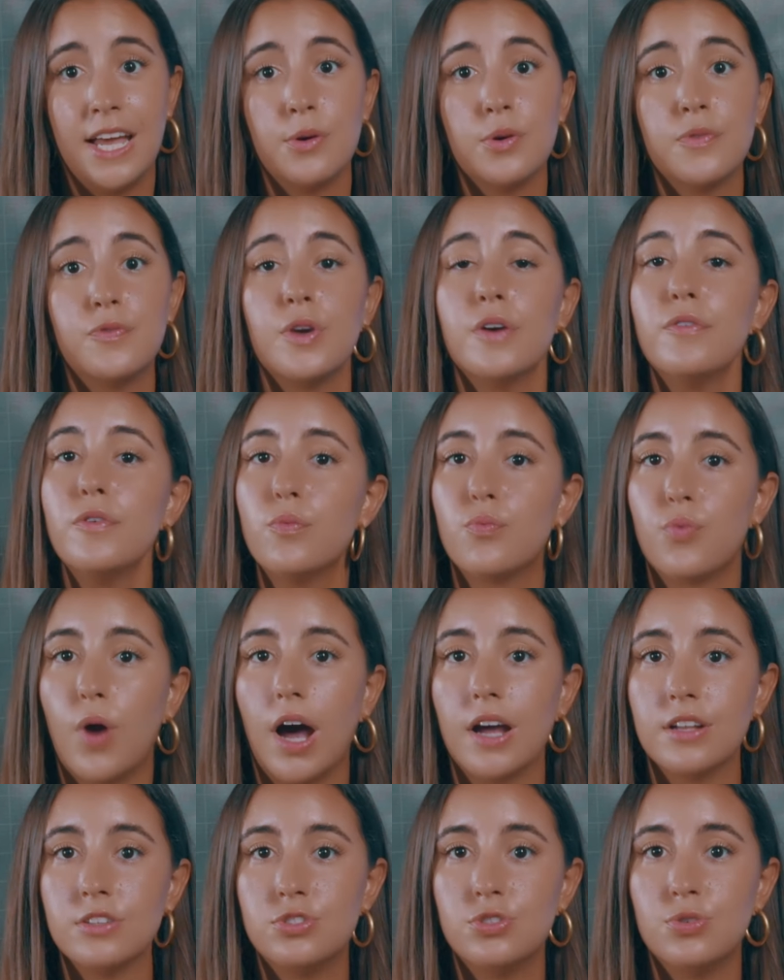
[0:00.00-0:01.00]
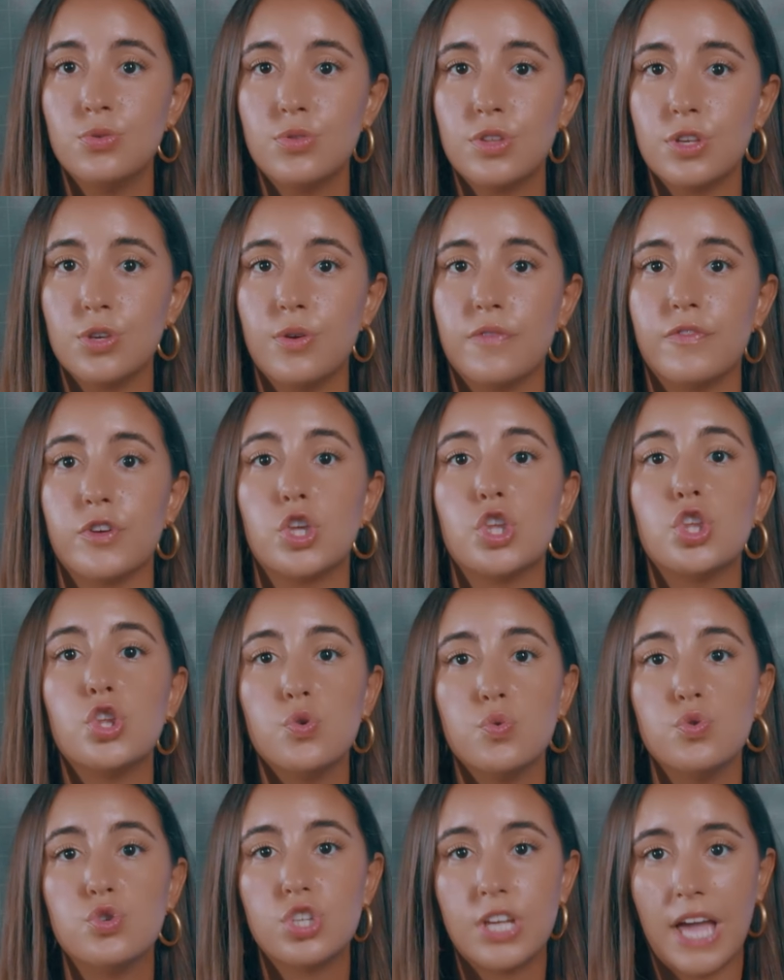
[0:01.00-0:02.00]
Now, if you have a rotten tooth and you have a
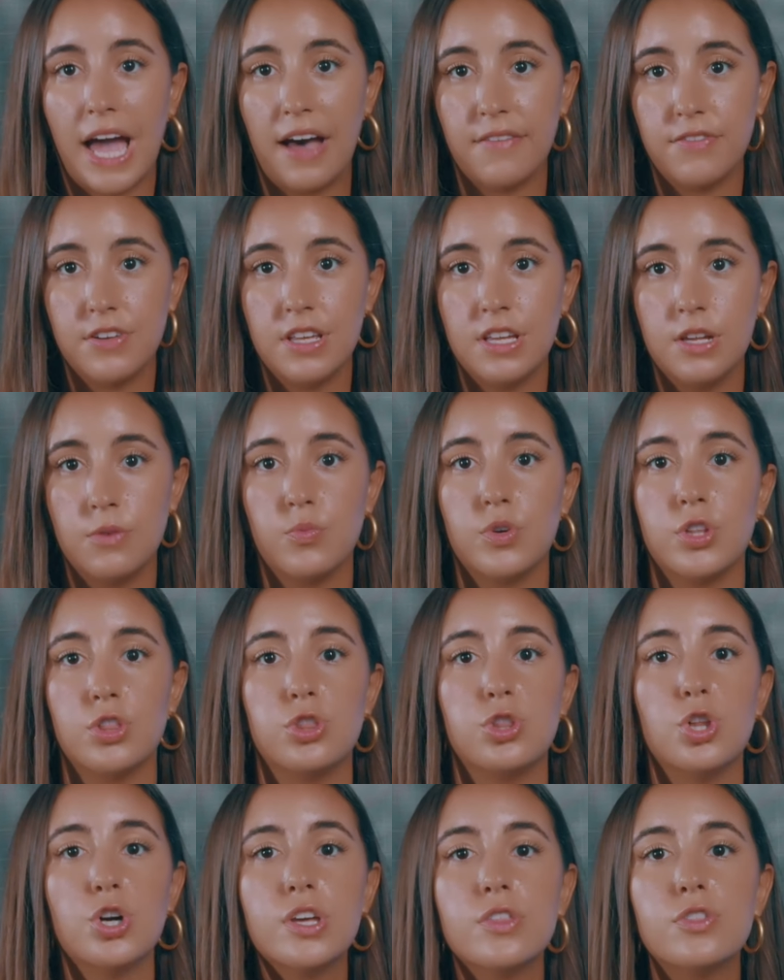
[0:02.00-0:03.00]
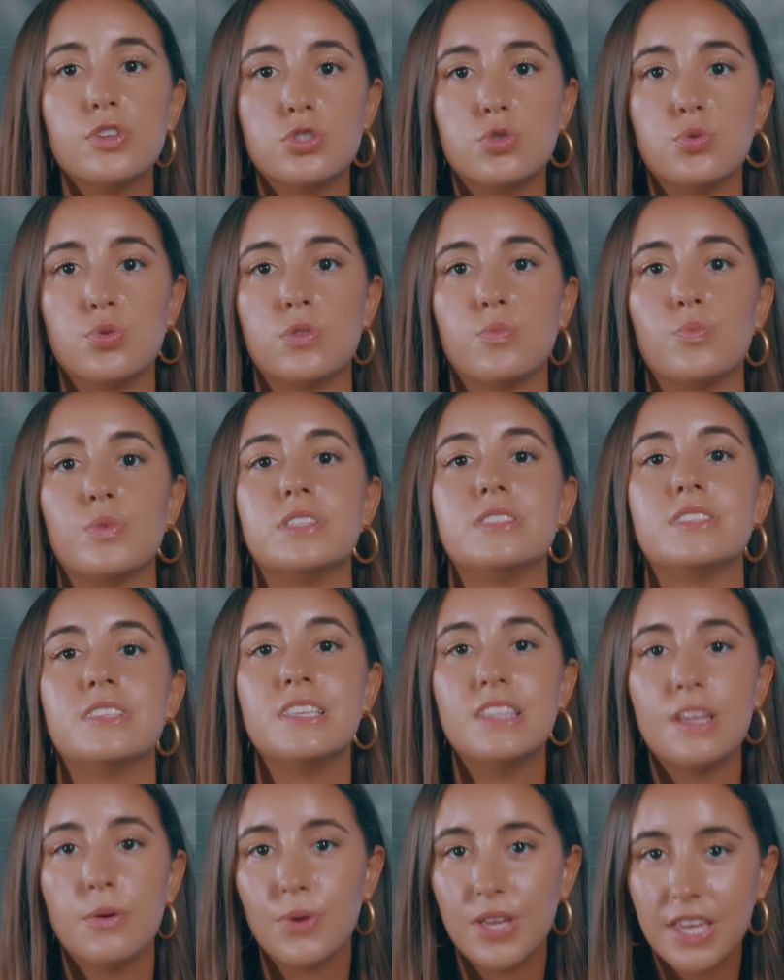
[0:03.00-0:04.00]
huge cavity and we look at the tooth and we
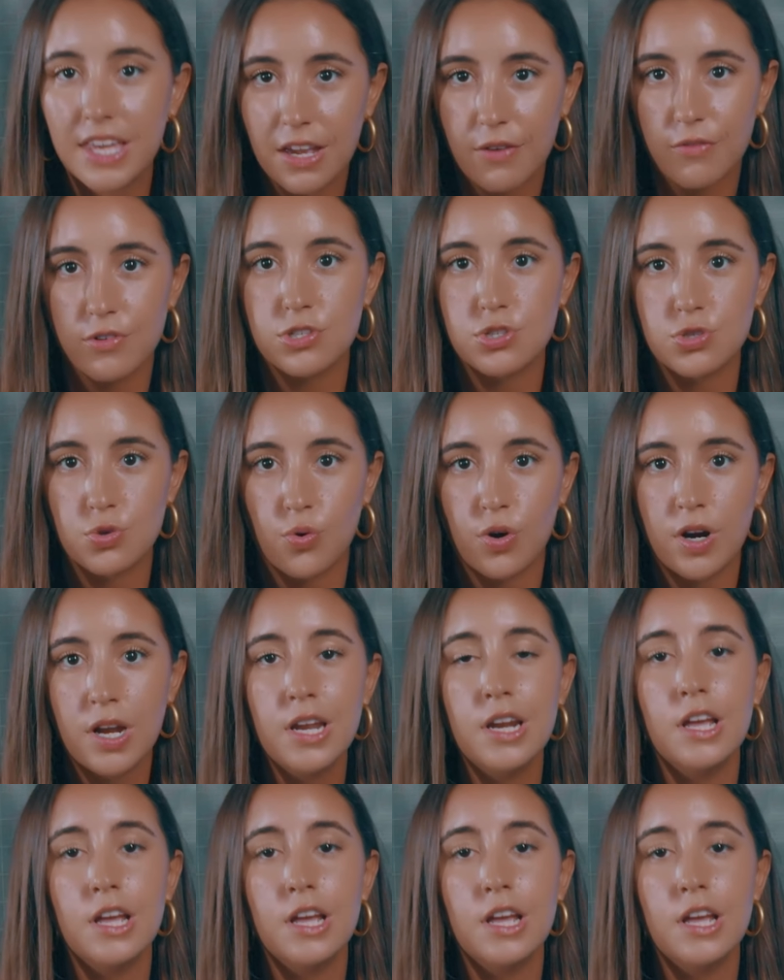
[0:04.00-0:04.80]
see that we can't restore